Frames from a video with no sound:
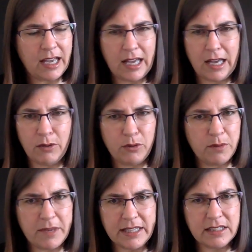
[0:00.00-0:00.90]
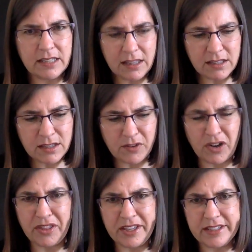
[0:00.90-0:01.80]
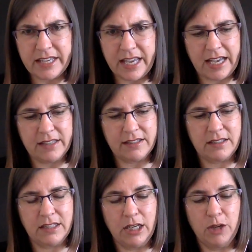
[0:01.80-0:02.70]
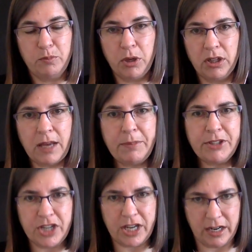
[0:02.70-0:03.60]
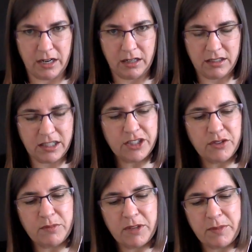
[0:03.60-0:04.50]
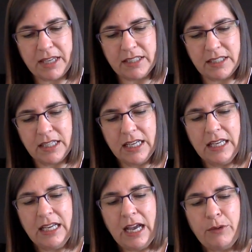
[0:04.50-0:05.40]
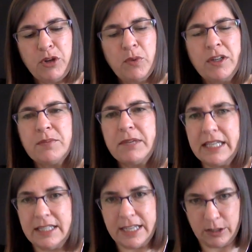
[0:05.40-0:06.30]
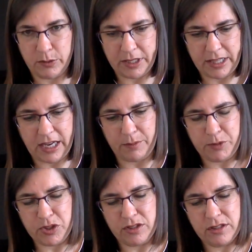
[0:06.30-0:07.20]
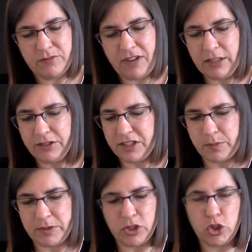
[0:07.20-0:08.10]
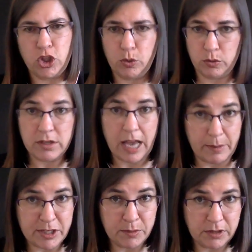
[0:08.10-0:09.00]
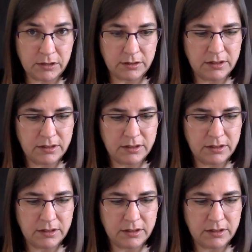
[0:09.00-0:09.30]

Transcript: How do we make sense of all this? I asked. Pull up a chair, Dr. M commanded. How do you want to begin narrowing the options? Final disposition equals habitable?